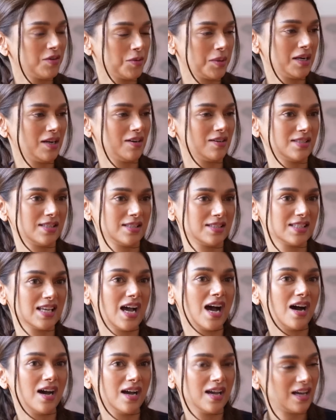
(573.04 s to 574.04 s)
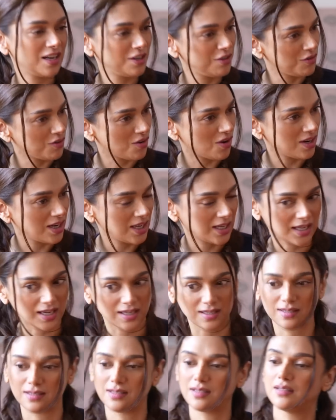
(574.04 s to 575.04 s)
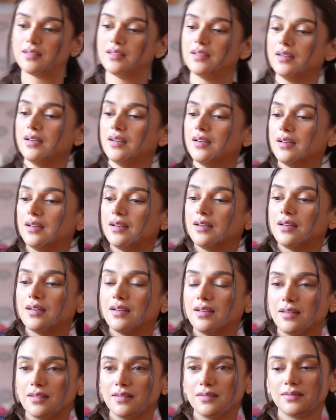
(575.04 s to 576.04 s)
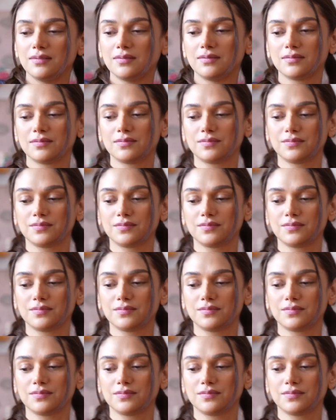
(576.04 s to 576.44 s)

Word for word: everyone how to say this, hyaluronic acid. What does it do for you?